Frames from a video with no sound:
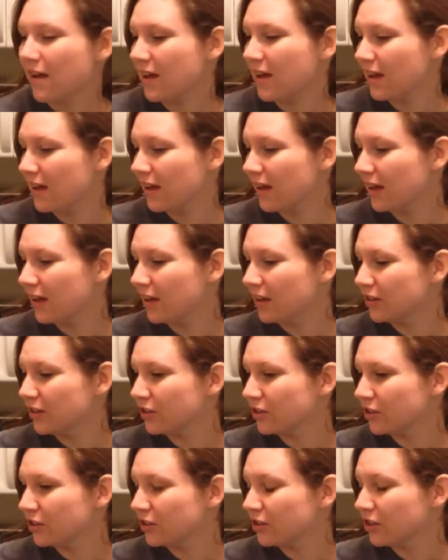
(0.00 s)

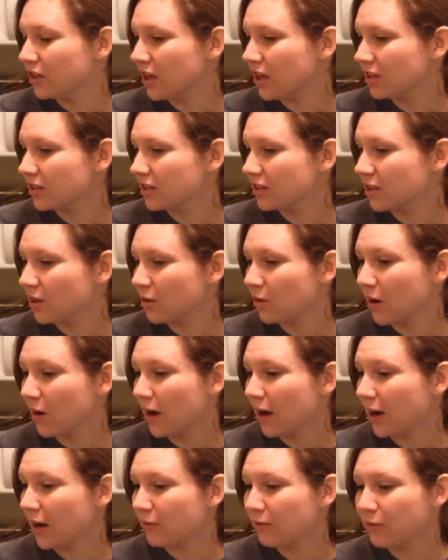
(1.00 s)
and so
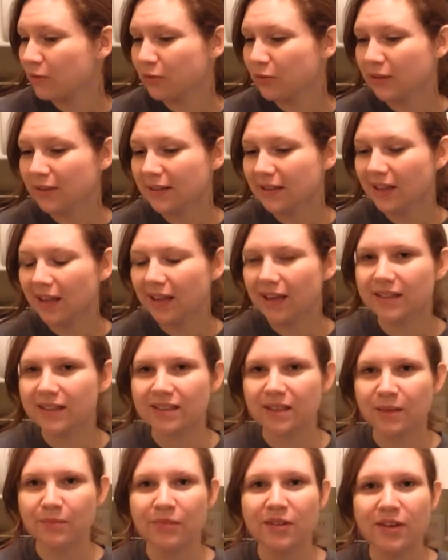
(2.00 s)
I would really like
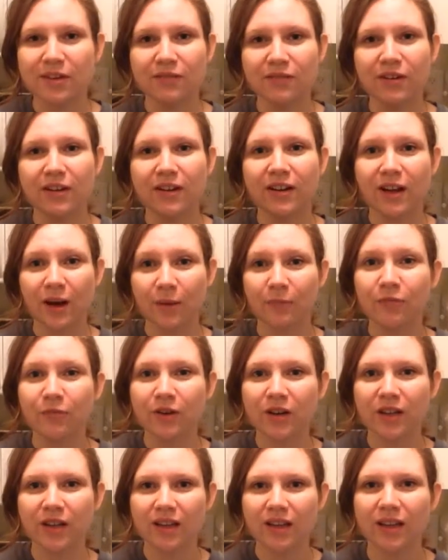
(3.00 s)
something very
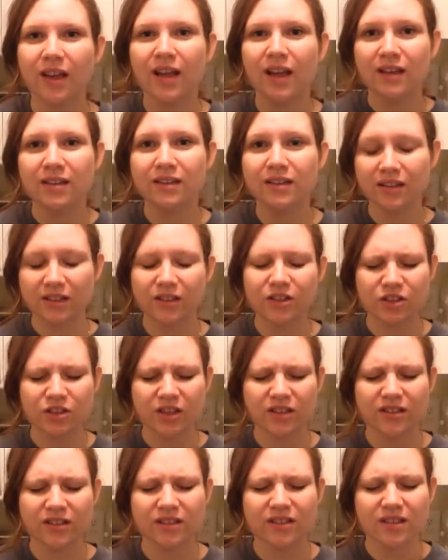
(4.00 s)
comforting and
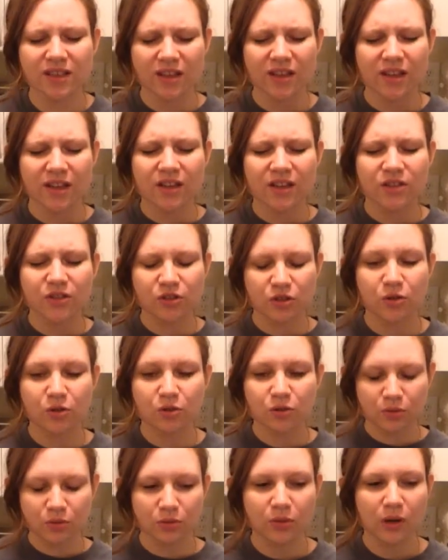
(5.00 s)
delicious
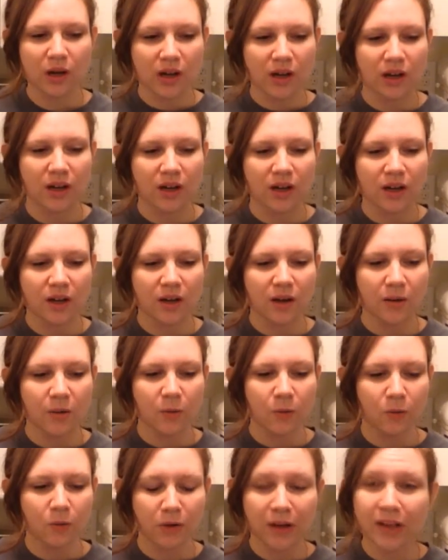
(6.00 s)
to
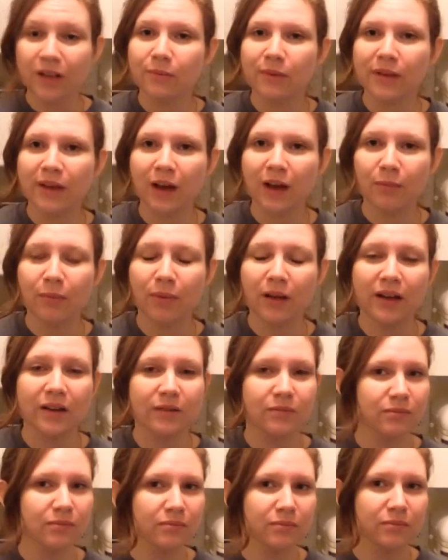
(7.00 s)
wake me up
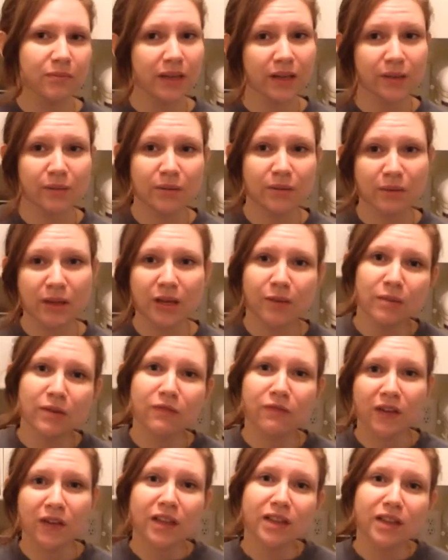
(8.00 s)
and make
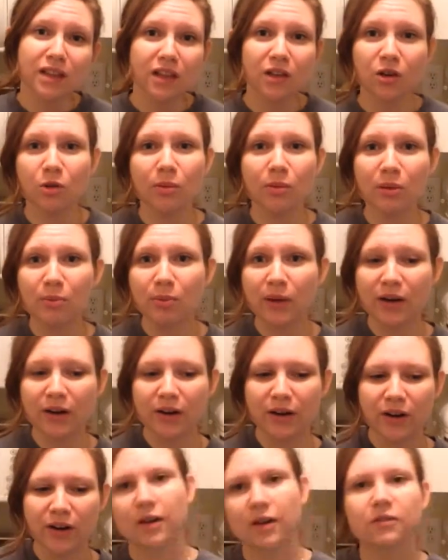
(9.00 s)
me feel a little bit
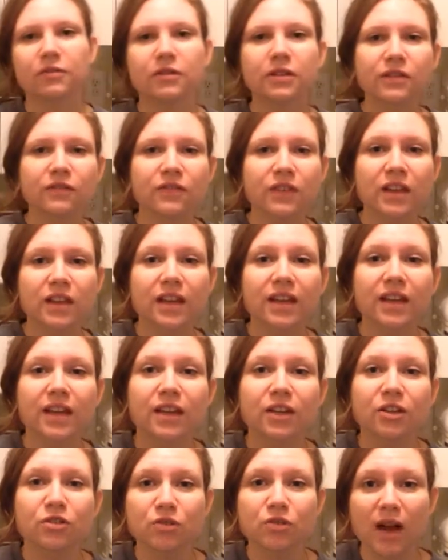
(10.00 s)
better. I don't really feel like
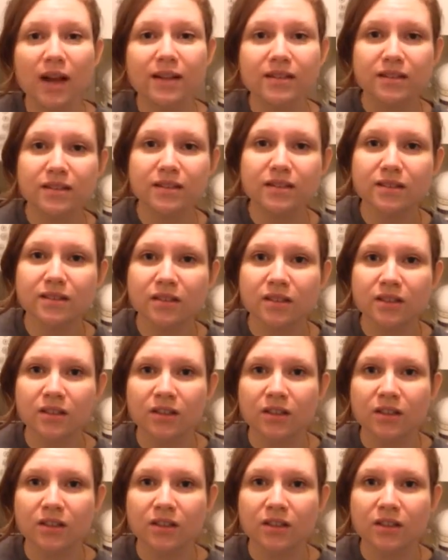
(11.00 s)
getting dressed